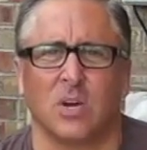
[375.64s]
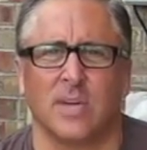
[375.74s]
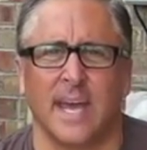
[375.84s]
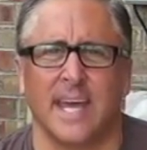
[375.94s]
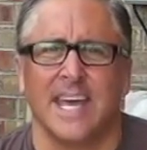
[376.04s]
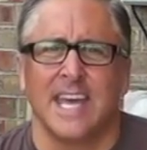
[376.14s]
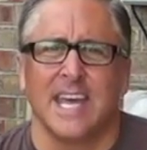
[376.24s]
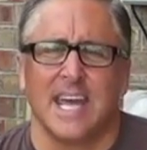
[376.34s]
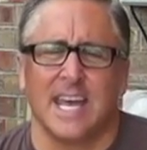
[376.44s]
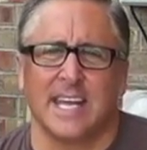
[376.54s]
okay,
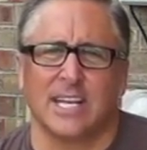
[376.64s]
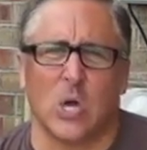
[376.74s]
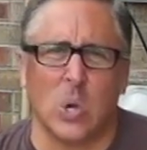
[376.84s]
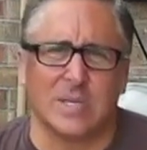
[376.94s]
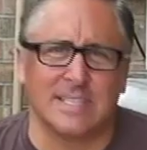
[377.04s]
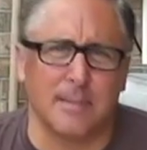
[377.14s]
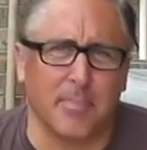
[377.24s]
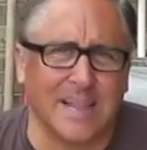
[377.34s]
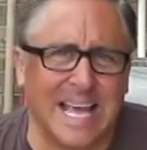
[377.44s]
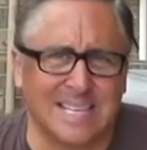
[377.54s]
and it goes into
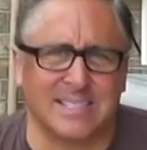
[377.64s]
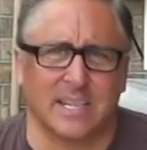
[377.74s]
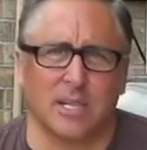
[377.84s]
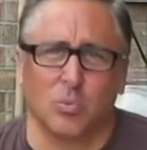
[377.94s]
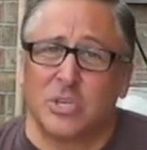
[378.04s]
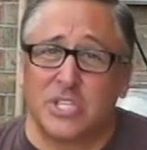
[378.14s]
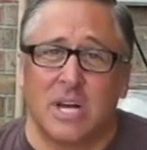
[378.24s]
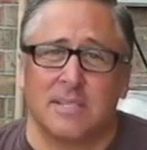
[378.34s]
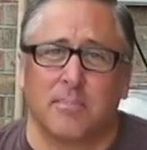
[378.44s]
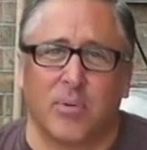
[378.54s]
plastic, which
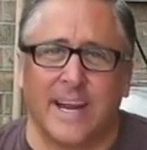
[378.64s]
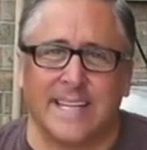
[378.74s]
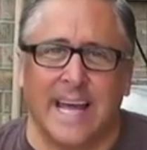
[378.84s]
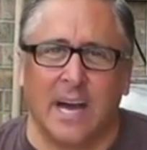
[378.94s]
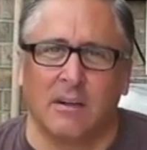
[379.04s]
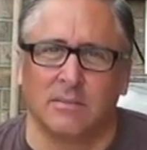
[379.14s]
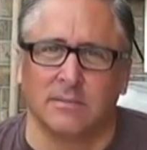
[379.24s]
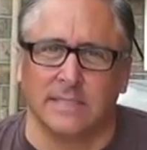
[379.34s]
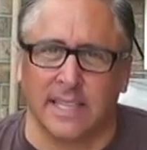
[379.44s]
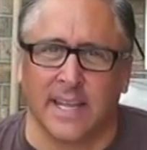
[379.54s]
doesn't break down
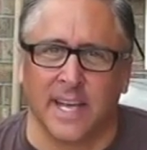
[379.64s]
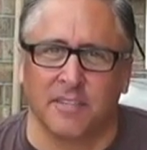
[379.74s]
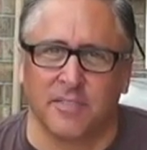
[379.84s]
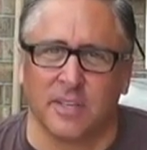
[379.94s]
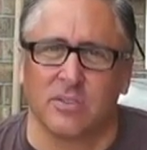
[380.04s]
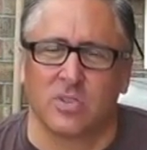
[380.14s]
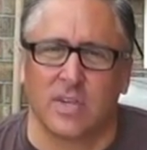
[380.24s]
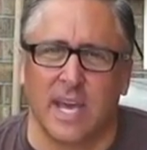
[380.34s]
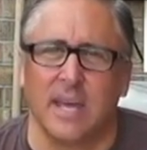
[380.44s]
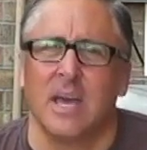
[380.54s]
in landfills,
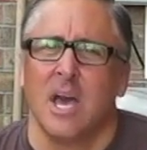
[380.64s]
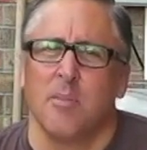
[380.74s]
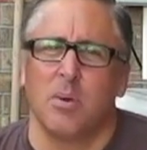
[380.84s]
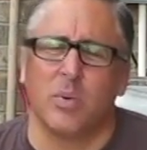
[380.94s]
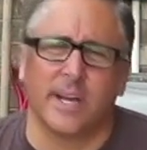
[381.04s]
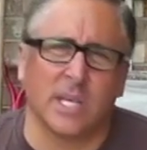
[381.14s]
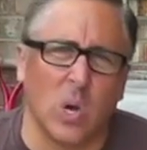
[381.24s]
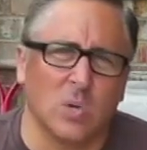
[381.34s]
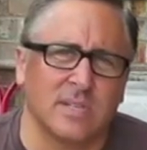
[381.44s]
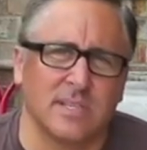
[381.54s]
okay? But when it
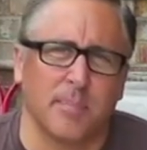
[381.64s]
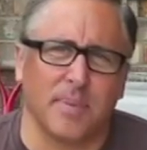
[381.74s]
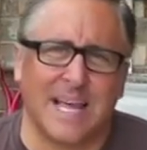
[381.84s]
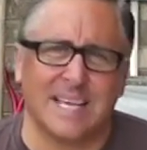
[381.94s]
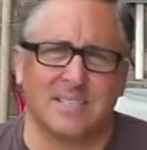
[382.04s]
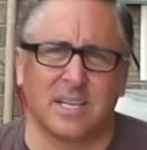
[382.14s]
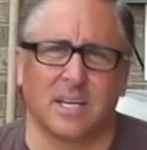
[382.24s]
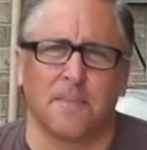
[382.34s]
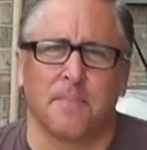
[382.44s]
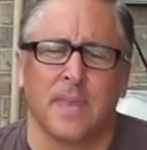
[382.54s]
goes into plastic,
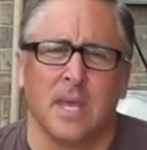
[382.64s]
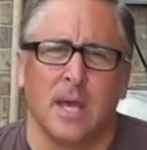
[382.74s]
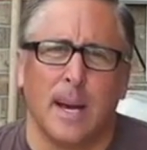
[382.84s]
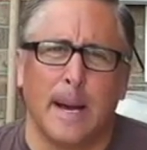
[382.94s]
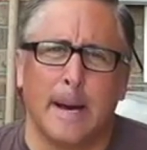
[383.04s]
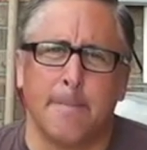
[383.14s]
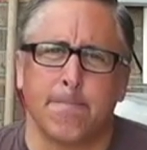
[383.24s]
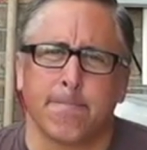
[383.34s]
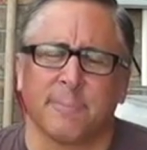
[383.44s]
um,